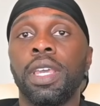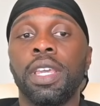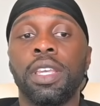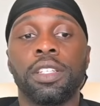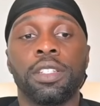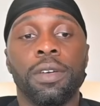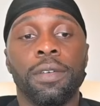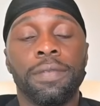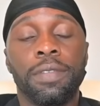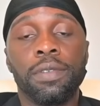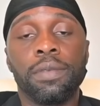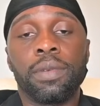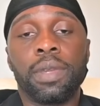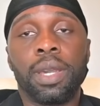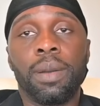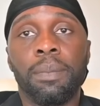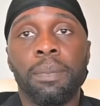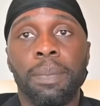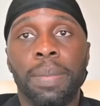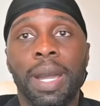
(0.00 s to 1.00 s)
So if you
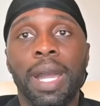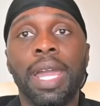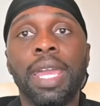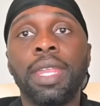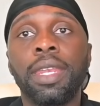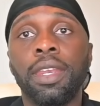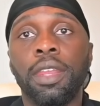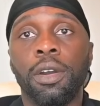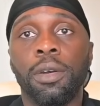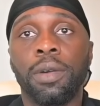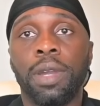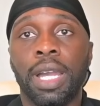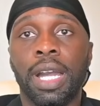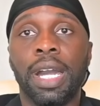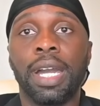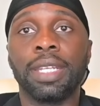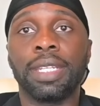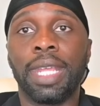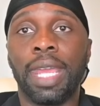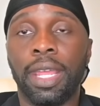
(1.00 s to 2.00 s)
combine no
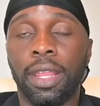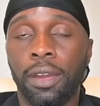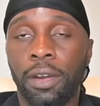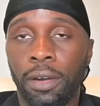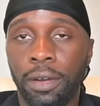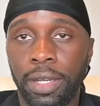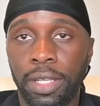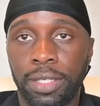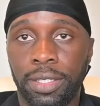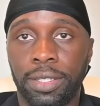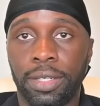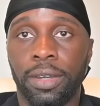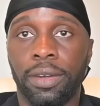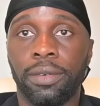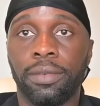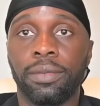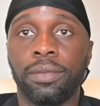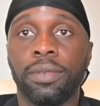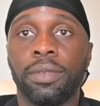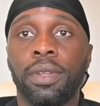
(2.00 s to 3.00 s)
contact on its
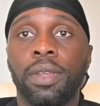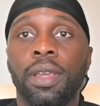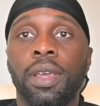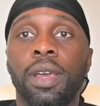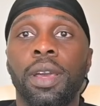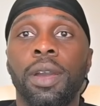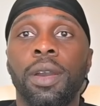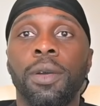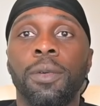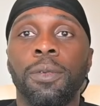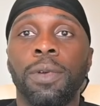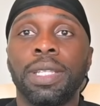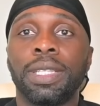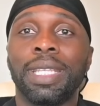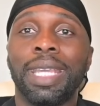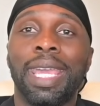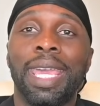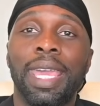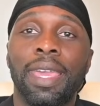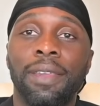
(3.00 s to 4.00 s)
own
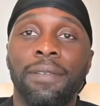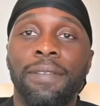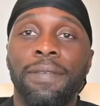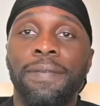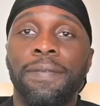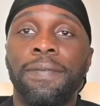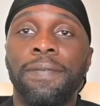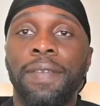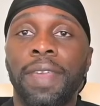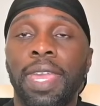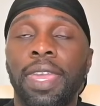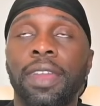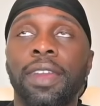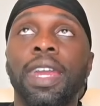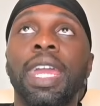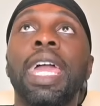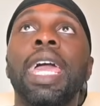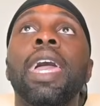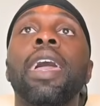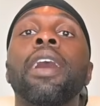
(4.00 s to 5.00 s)
with a fair,
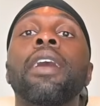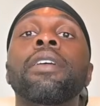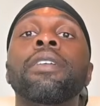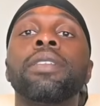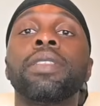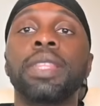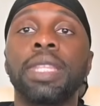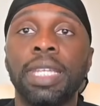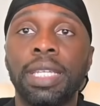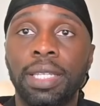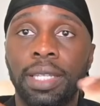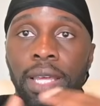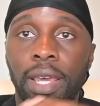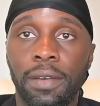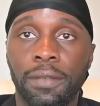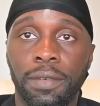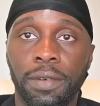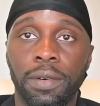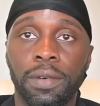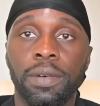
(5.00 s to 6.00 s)
healthy
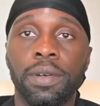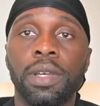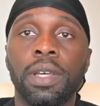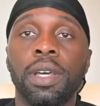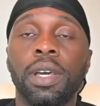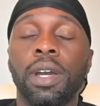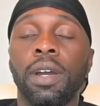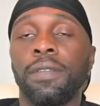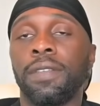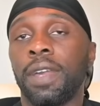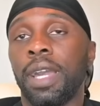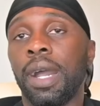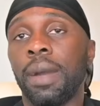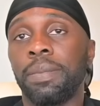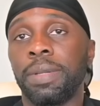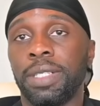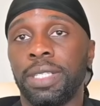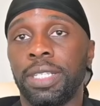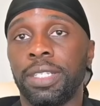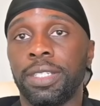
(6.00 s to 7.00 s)
level of
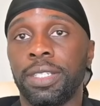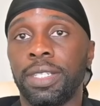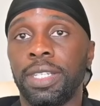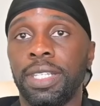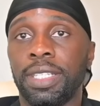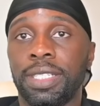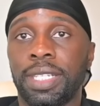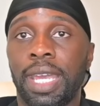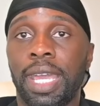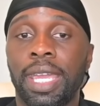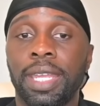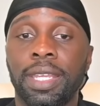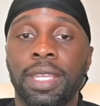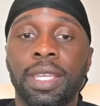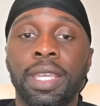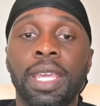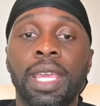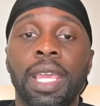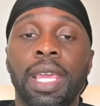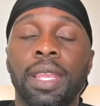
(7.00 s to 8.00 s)
competition anxiety,
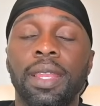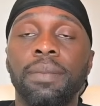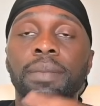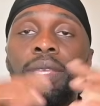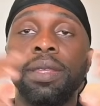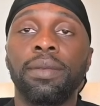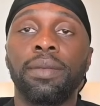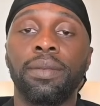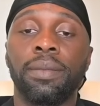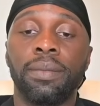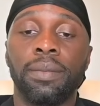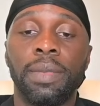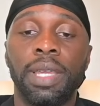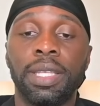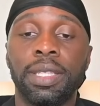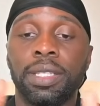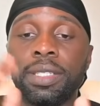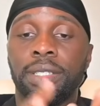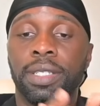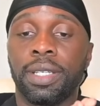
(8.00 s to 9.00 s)
and let me
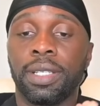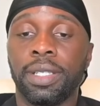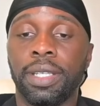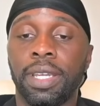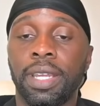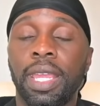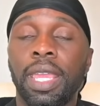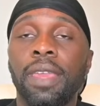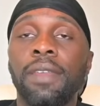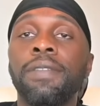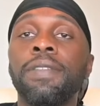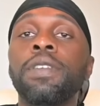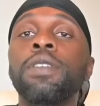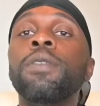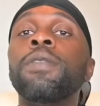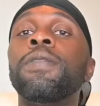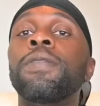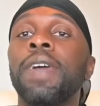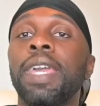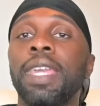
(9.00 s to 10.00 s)
make this clear, if you
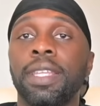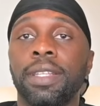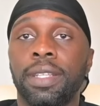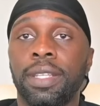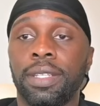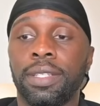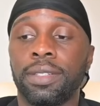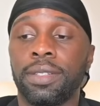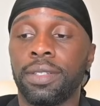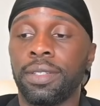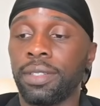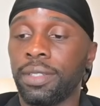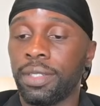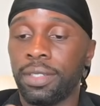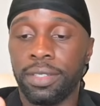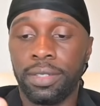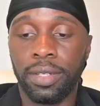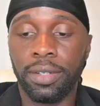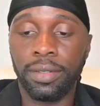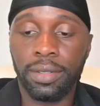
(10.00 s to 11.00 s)
fake this, because
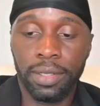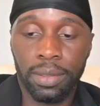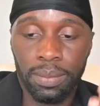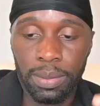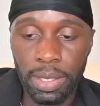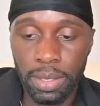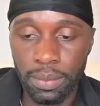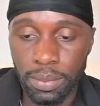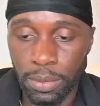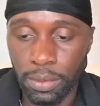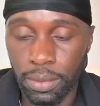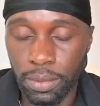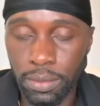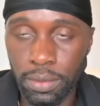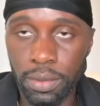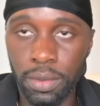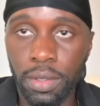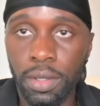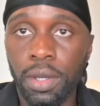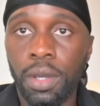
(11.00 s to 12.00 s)
there's certainly people
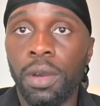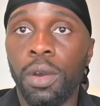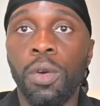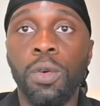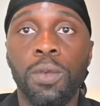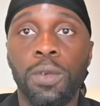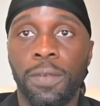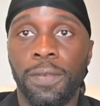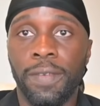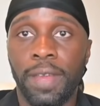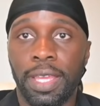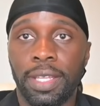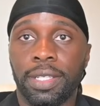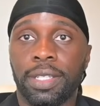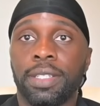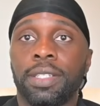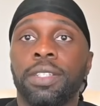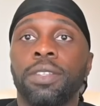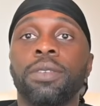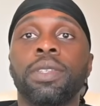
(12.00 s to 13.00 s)
who will fake
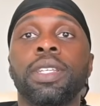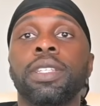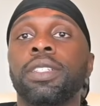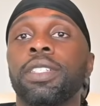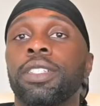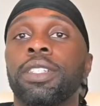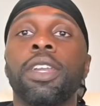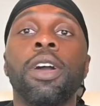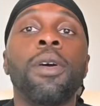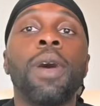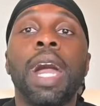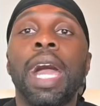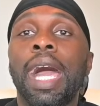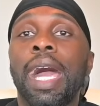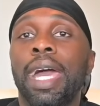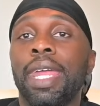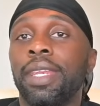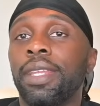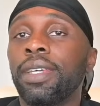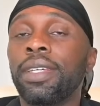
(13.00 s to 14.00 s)
this, you can just go
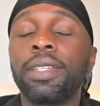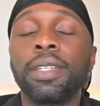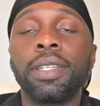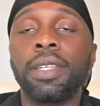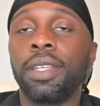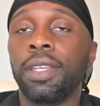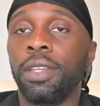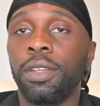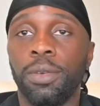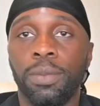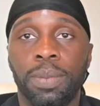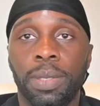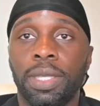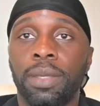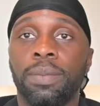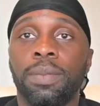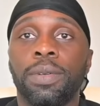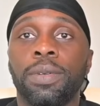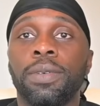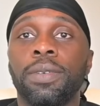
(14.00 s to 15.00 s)
add new
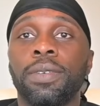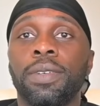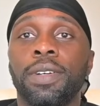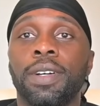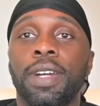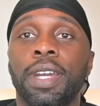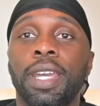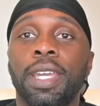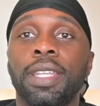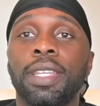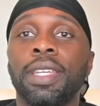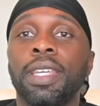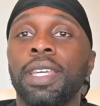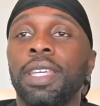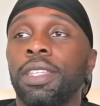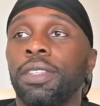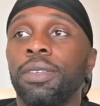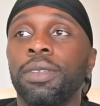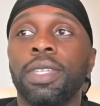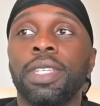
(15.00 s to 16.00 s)
people, right?
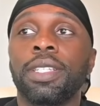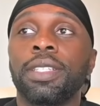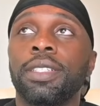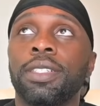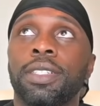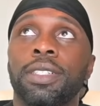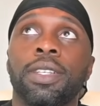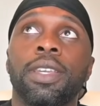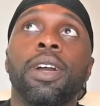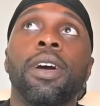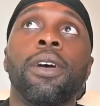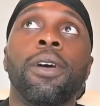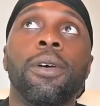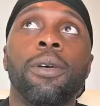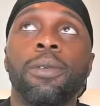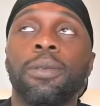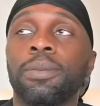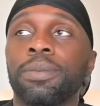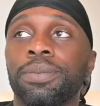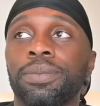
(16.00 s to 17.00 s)
You can just
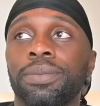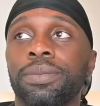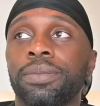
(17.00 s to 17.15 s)
go,